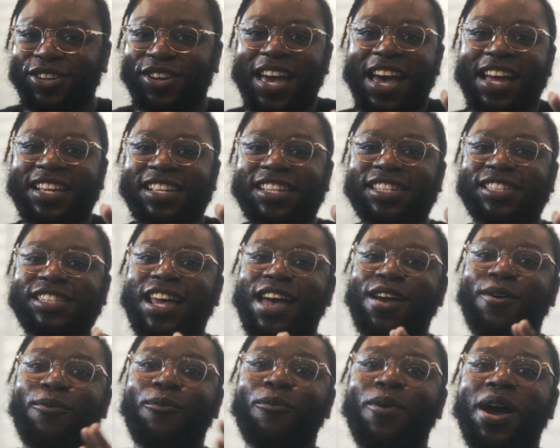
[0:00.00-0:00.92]
You can't just
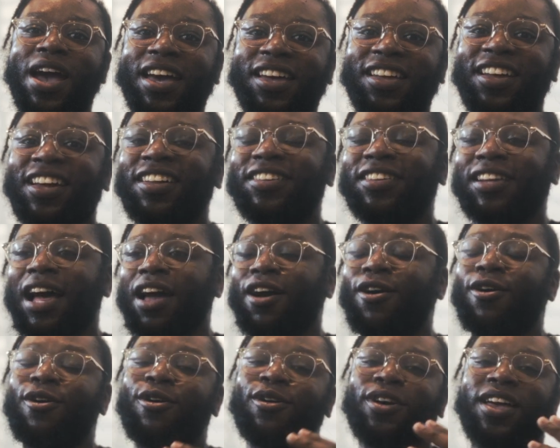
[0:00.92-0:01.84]
like wait and
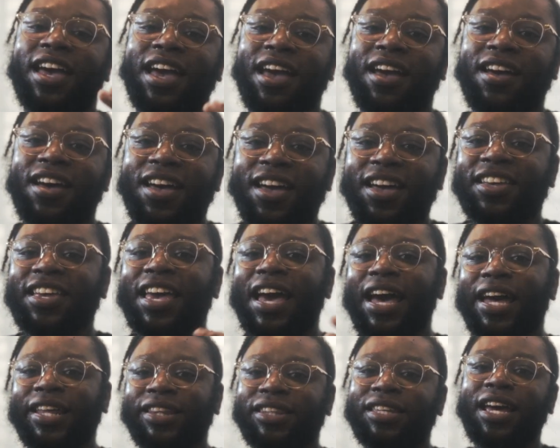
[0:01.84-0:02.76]
like, oh, okay,
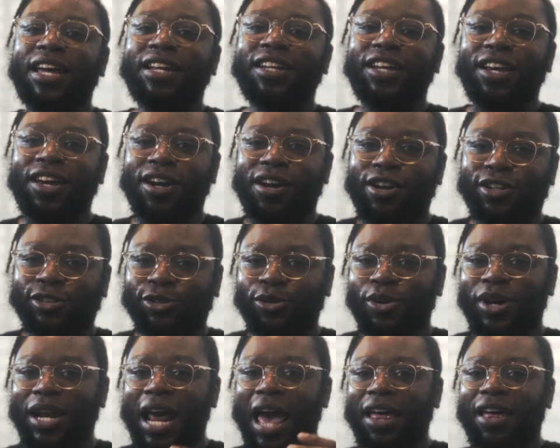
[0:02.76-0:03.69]
yeah, in 10 years
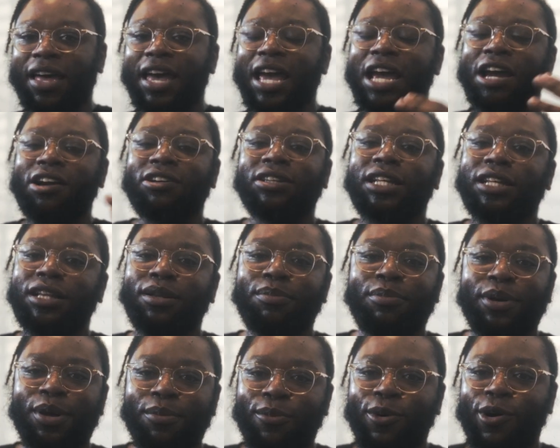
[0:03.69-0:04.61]
when I care a
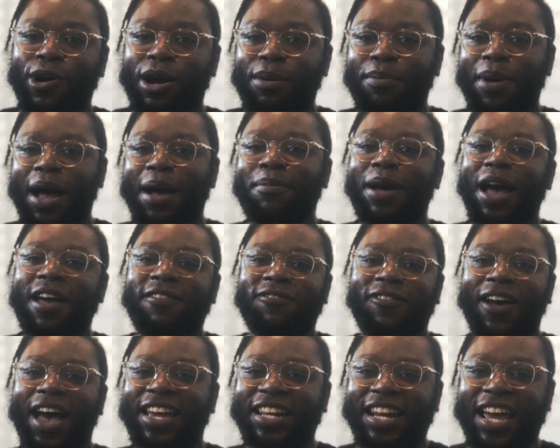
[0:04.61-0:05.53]
little bit more about my
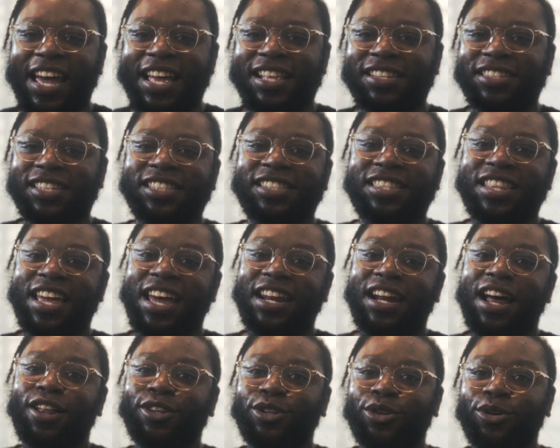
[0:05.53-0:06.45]
finances,
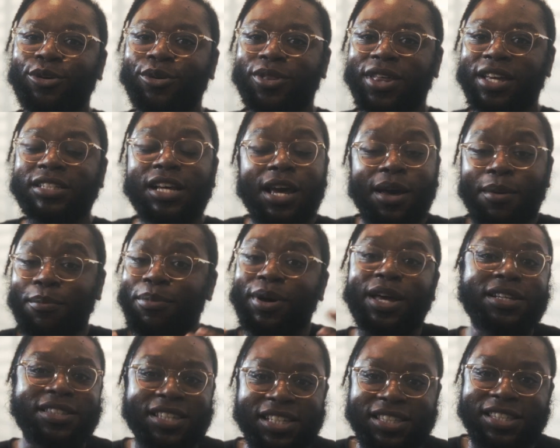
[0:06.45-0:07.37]
then I'll do this
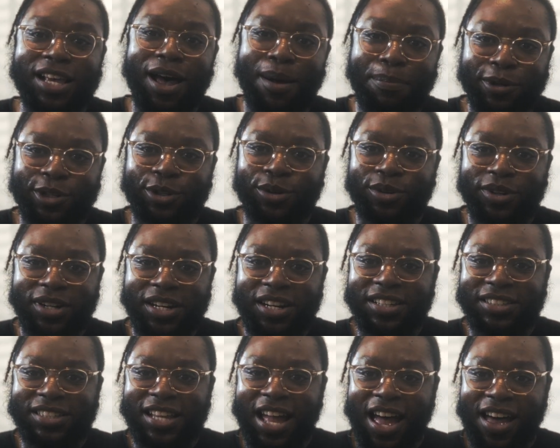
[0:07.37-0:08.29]
because this
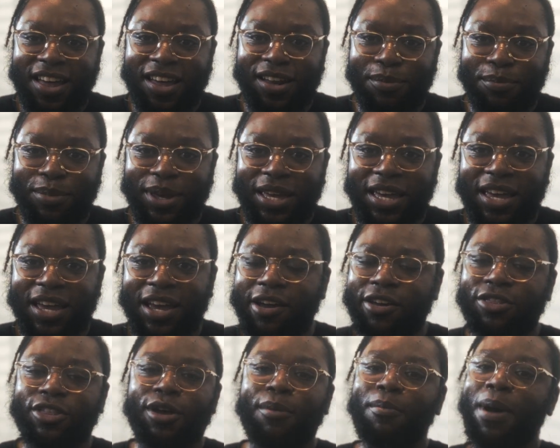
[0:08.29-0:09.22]
opportunity is not going to be
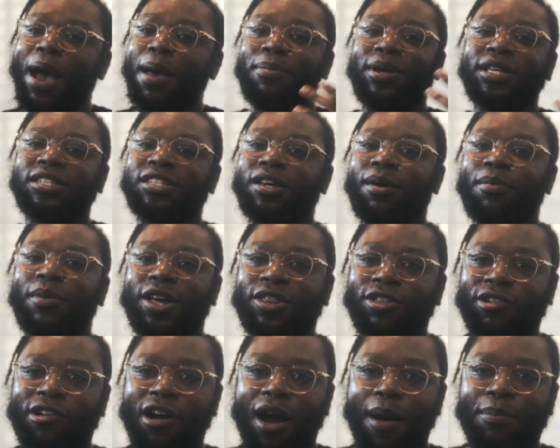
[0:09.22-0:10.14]
here. There might be some
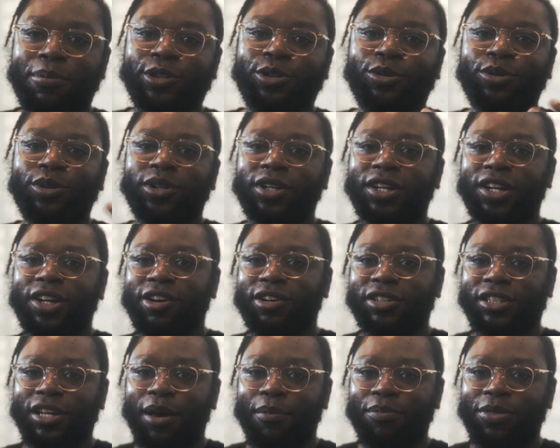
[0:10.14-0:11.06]
other opportunity
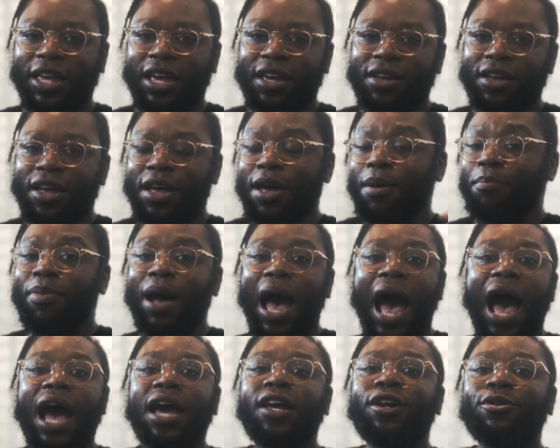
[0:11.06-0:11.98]
or something,
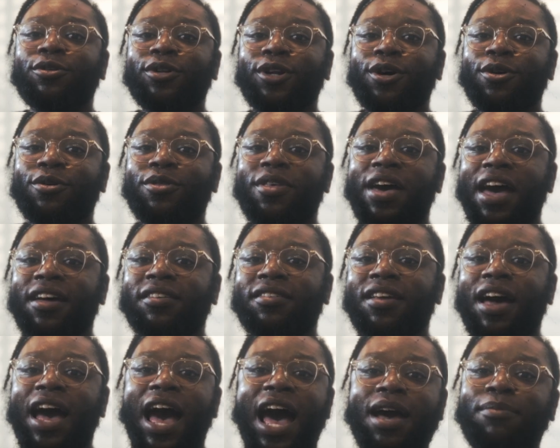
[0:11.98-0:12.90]
but I don't know
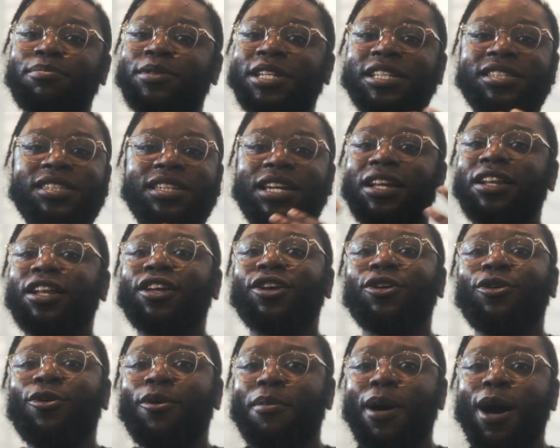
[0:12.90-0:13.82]
that. I'm just
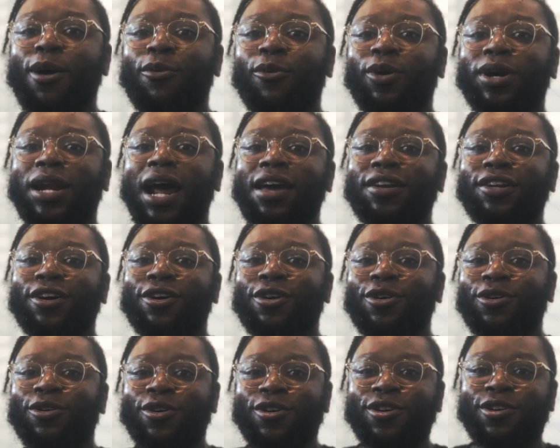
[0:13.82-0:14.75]
telling you about what I
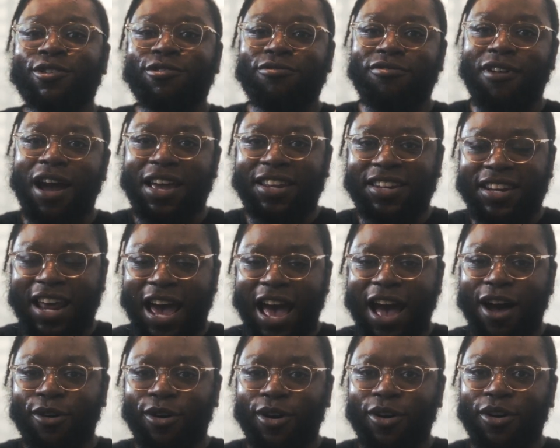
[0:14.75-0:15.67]
know right
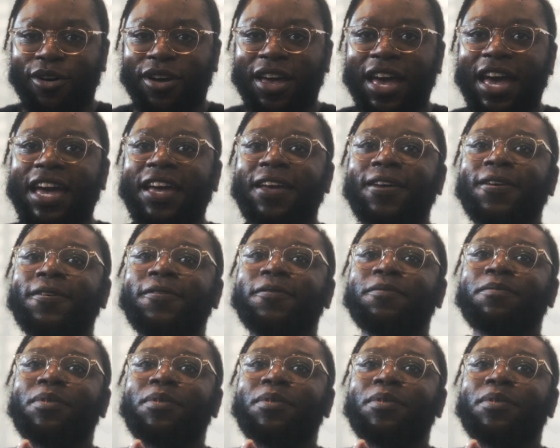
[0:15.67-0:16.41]
now, okay?